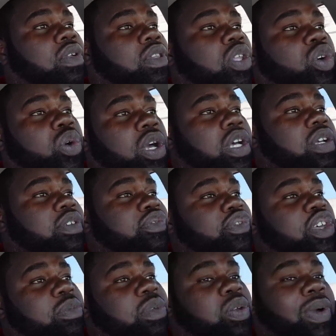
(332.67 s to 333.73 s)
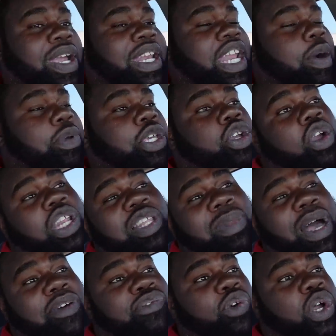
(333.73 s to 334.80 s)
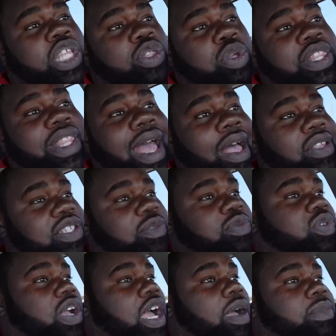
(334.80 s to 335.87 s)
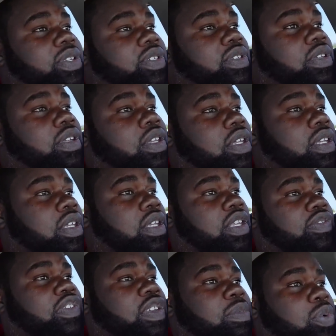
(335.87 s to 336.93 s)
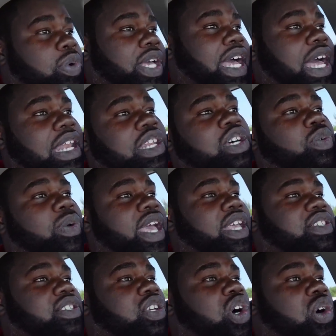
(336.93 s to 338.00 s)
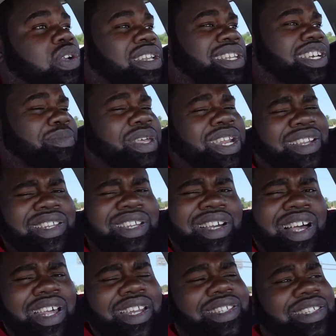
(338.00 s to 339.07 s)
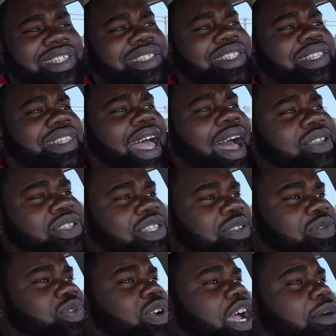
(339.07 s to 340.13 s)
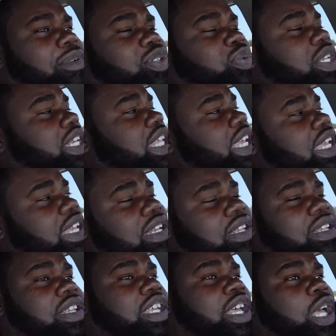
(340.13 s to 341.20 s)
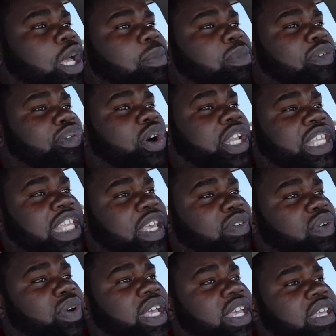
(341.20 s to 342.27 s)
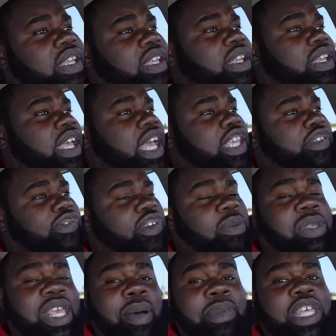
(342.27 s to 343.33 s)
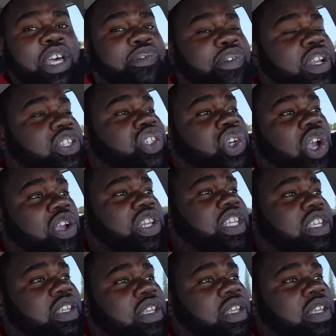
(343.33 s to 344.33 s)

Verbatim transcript: The quicker, you feel me? Right now, we currently about forty-three thousand subscribers. You feel me? We got a little ways to go. A little bit under one hundred sixty thousand subscribers we need before the giveaway. And you feel me? I'm here for the journey.